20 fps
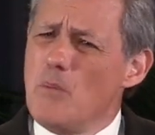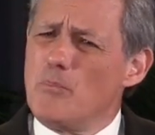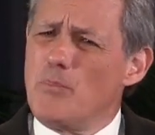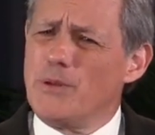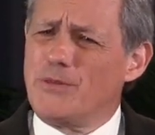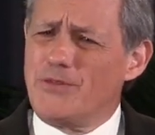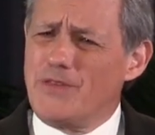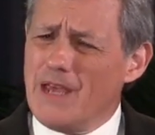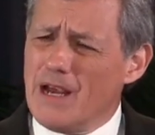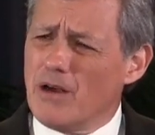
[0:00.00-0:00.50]

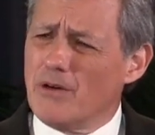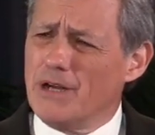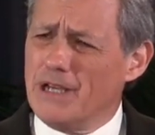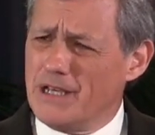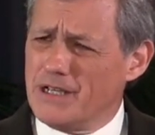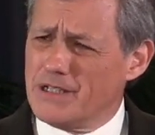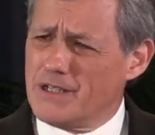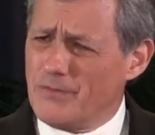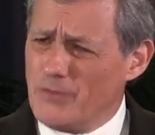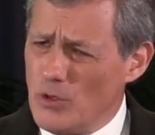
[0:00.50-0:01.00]
But there
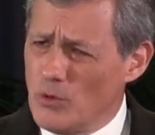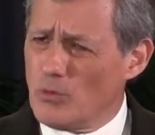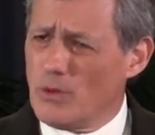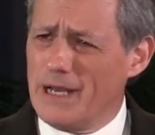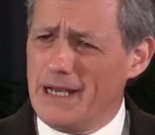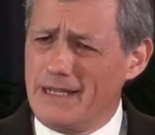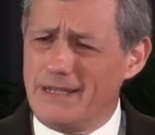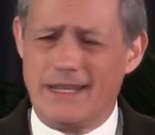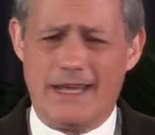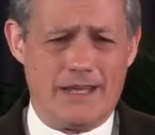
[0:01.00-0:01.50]
is, if you
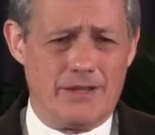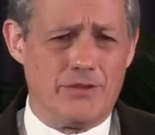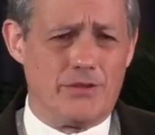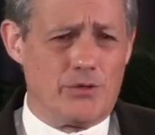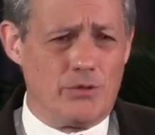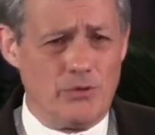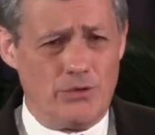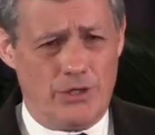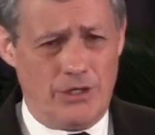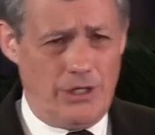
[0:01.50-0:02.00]
read then
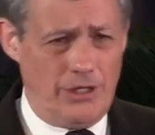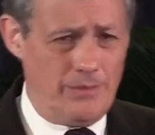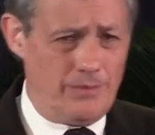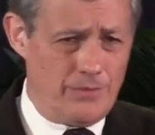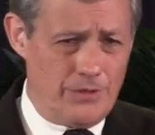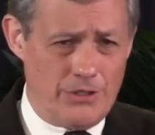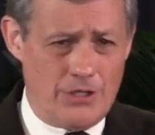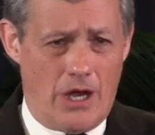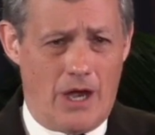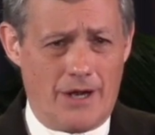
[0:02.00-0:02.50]
through the,
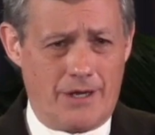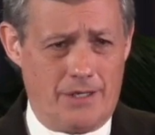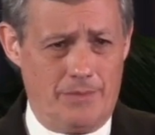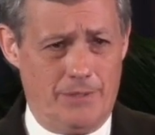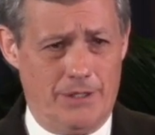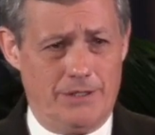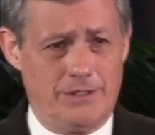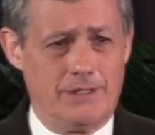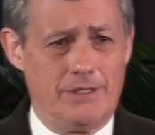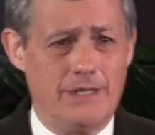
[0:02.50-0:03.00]
the
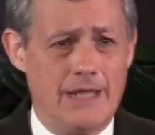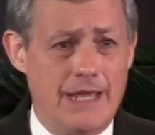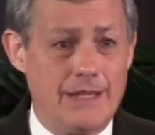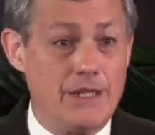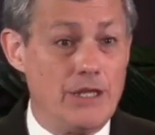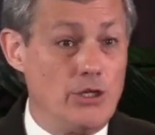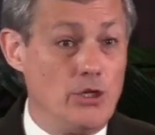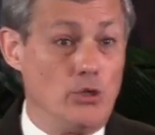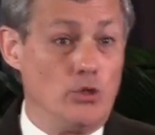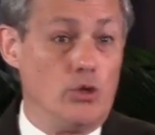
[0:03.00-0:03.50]
document, and
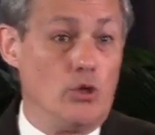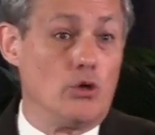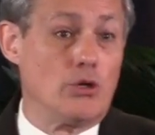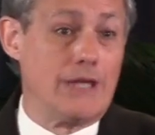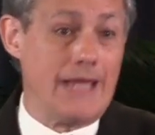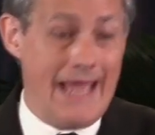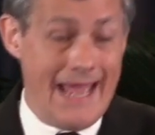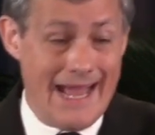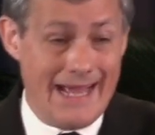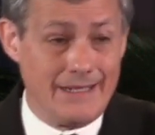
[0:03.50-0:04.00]
then you look
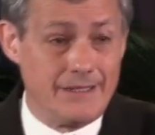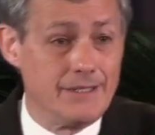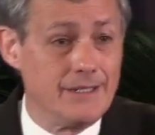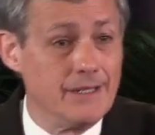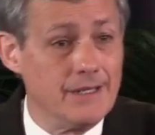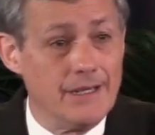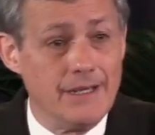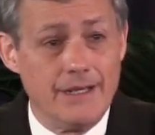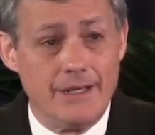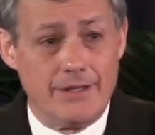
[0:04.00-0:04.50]
at
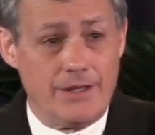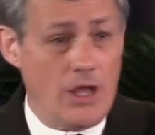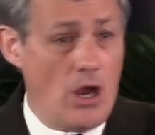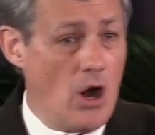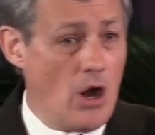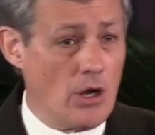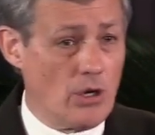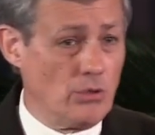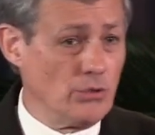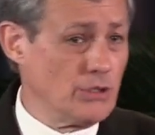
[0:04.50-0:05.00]
the
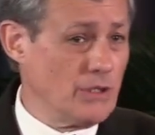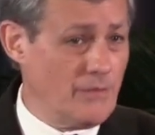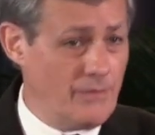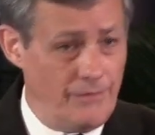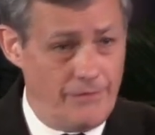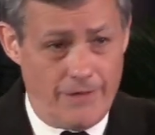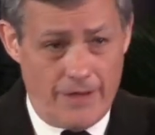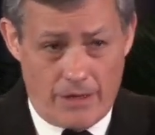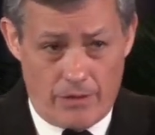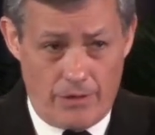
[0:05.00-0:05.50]
Articles of
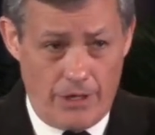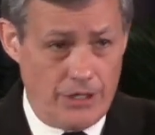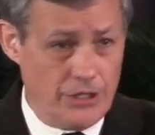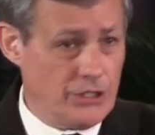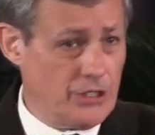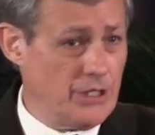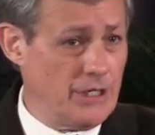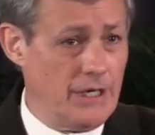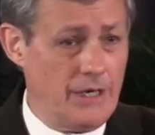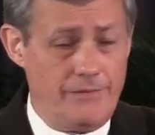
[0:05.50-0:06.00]

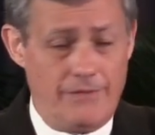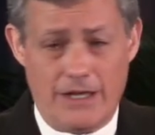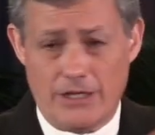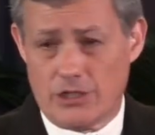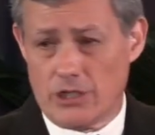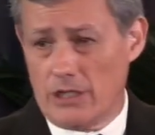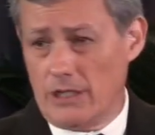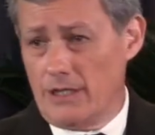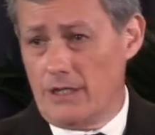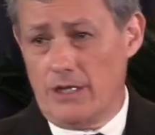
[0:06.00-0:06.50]
Confederation and
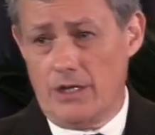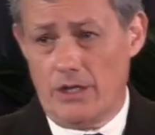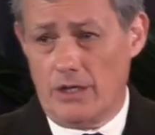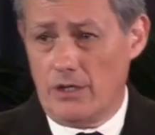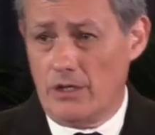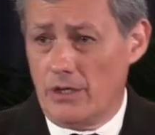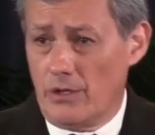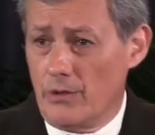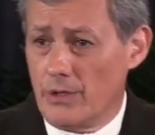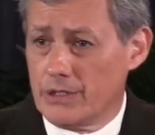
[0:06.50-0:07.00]
eventually the
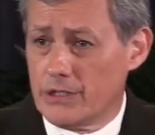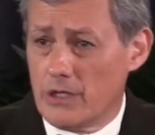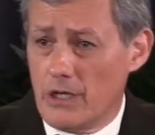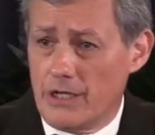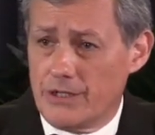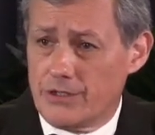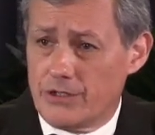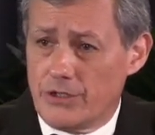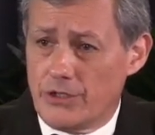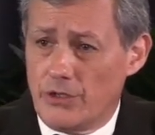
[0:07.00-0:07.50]
U.S.
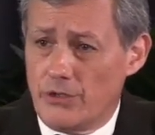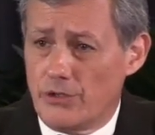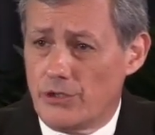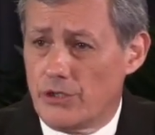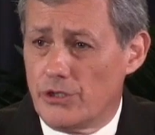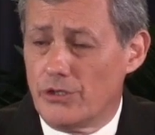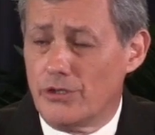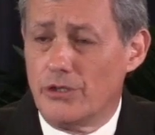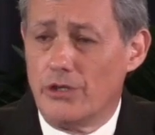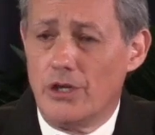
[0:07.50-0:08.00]

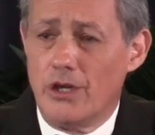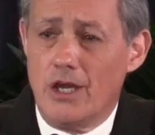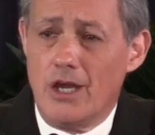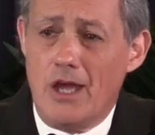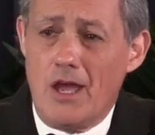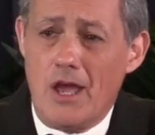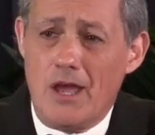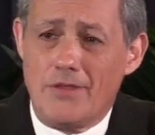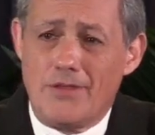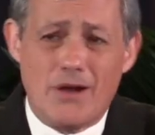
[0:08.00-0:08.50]
Constitution,
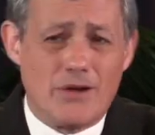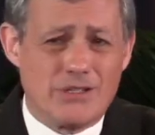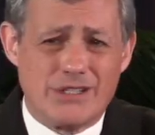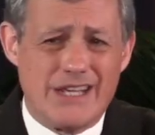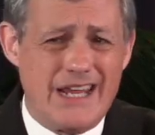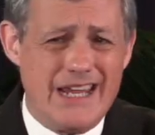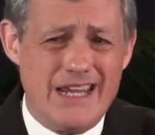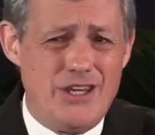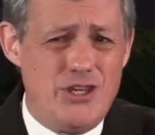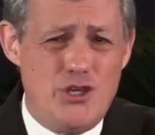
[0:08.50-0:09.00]
there's
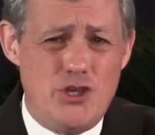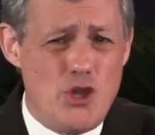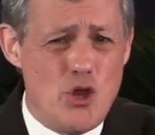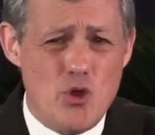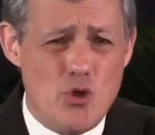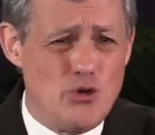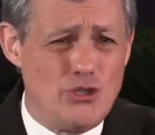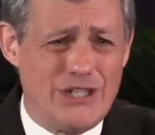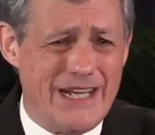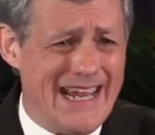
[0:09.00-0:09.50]
a
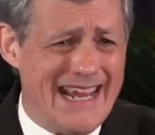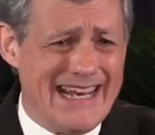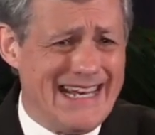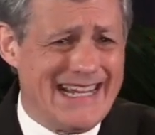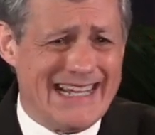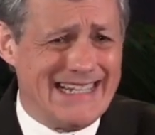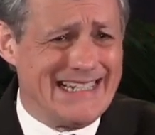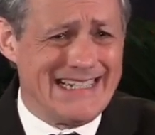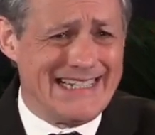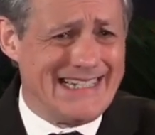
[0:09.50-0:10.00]
huge
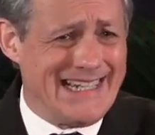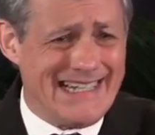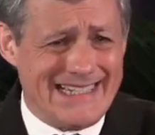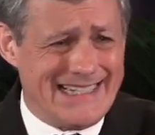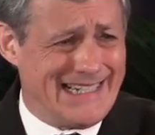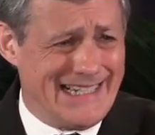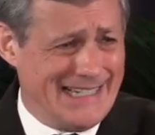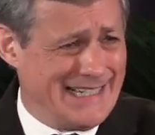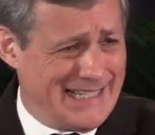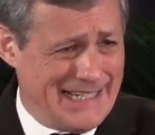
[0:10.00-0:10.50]

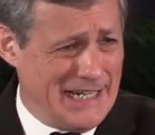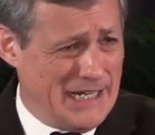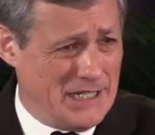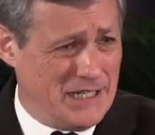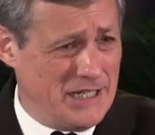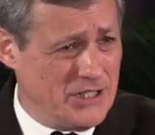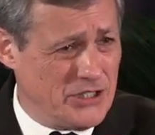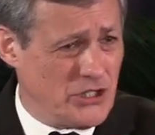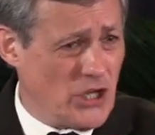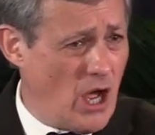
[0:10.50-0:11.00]
inconsistency in
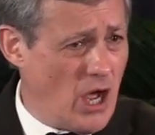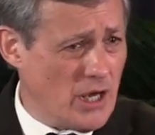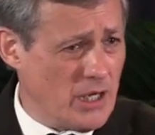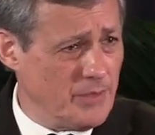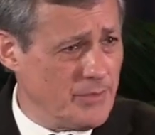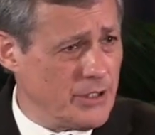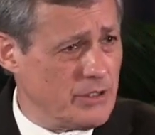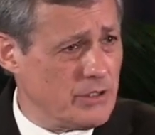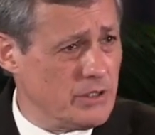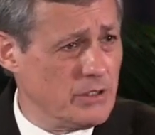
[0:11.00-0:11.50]
these
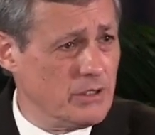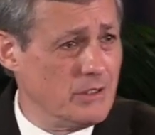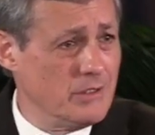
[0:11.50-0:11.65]
documents.